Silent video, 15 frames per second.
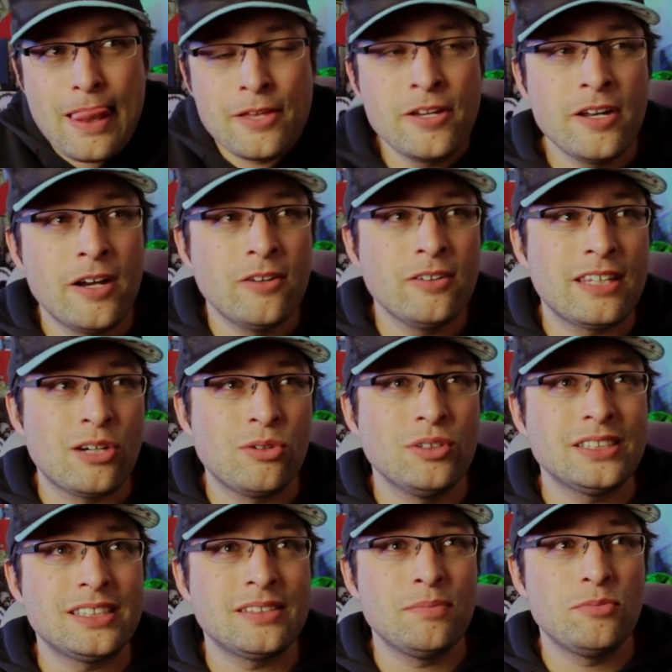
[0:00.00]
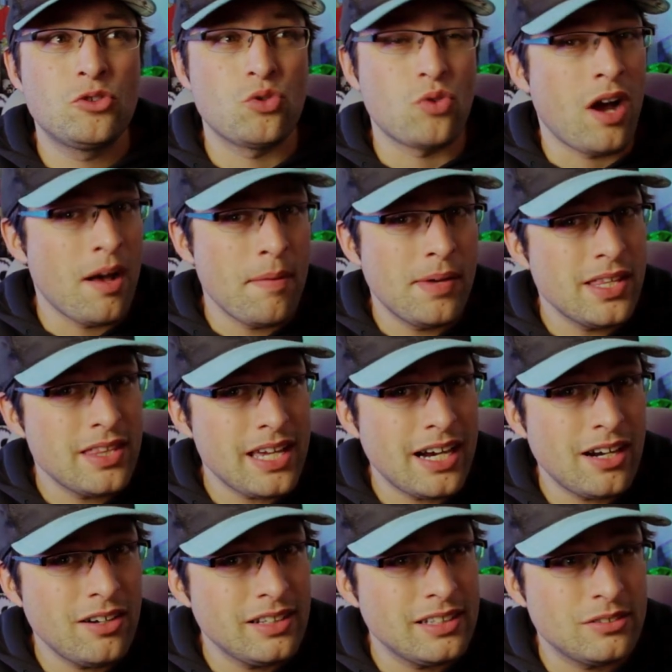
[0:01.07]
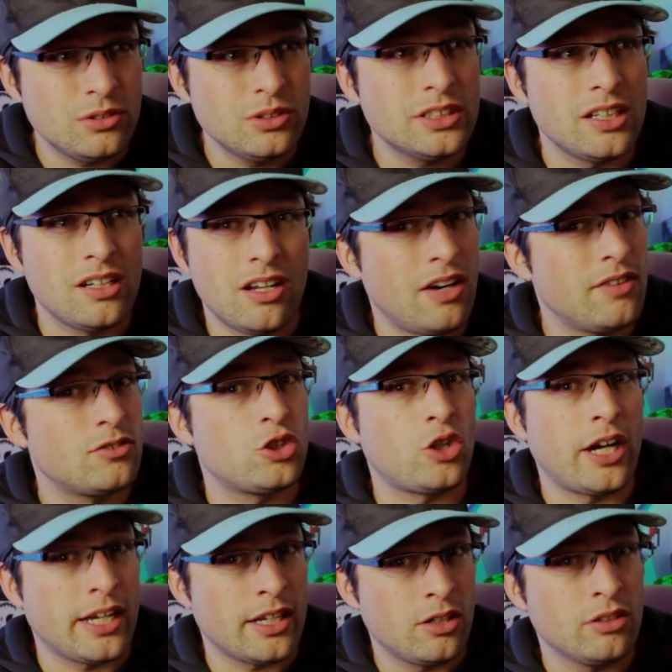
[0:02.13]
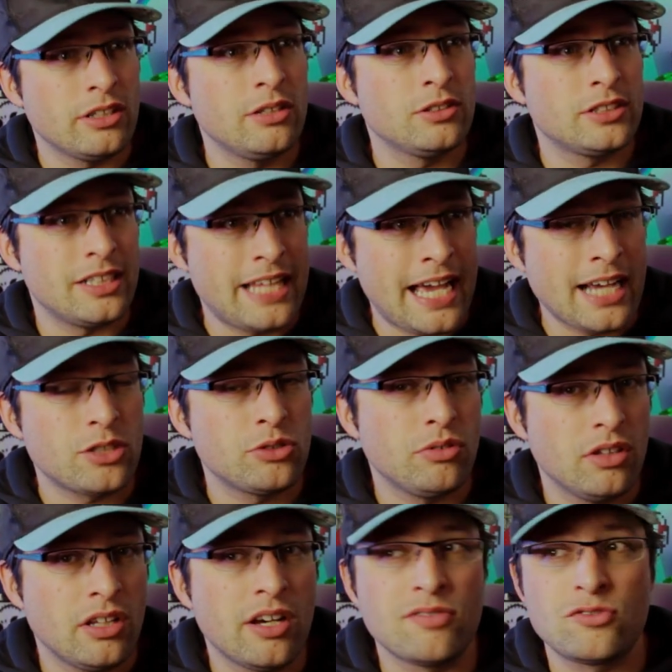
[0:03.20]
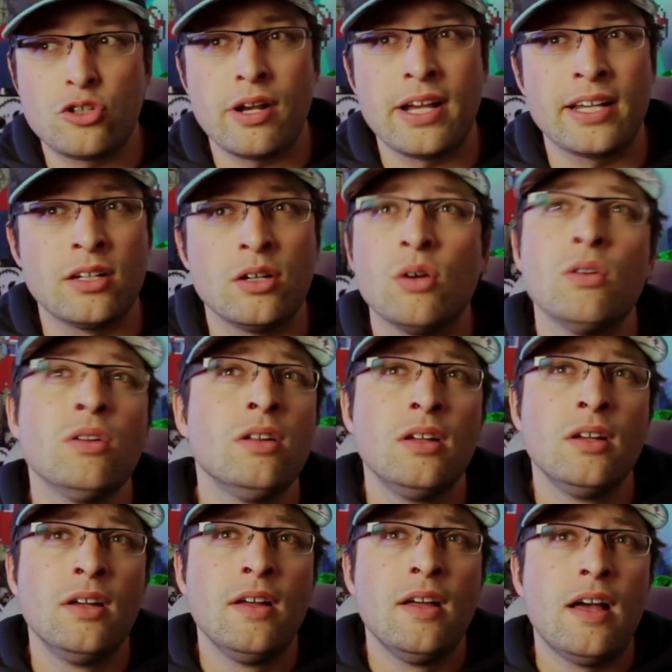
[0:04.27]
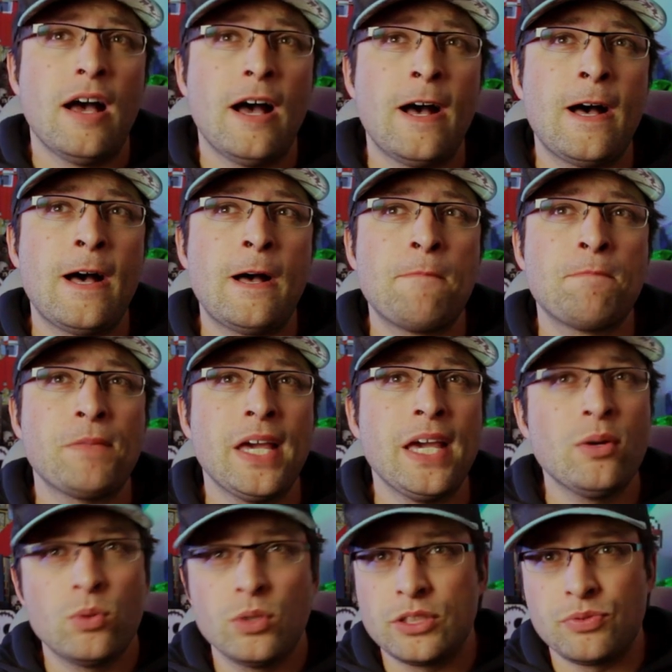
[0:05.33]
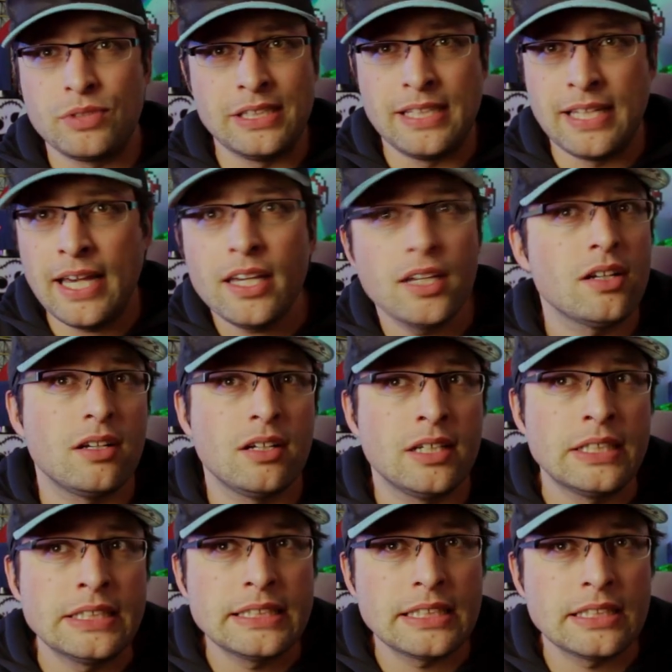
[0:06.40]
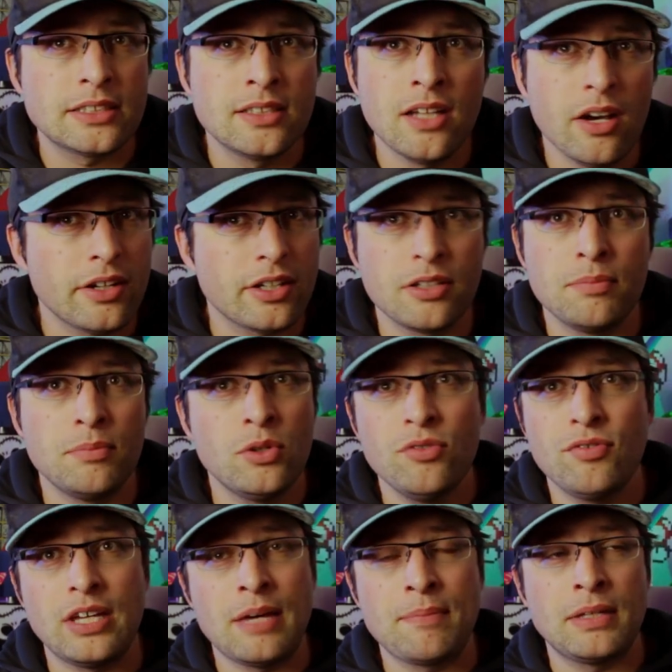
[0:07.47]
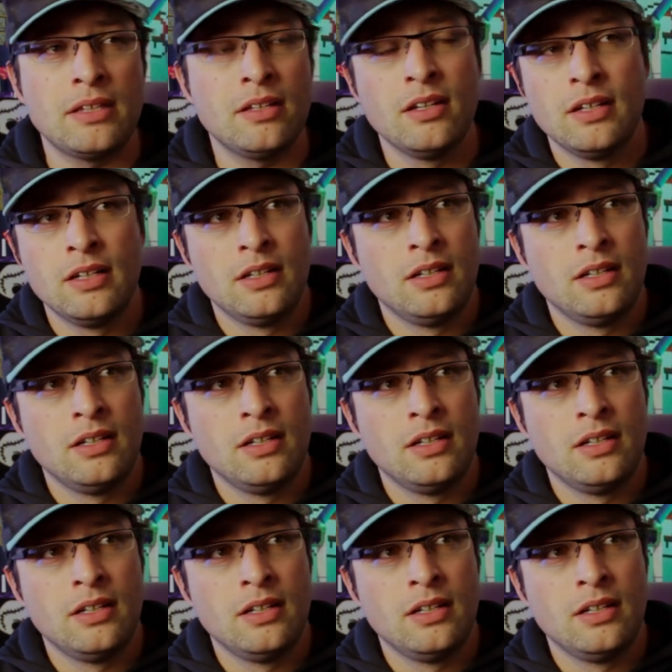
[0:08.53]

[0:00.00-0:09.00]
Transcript: You know, there was some drama there. There was a love triangle. There was an actual love triangle. It was ridiculous. It's not a good movie. I mean,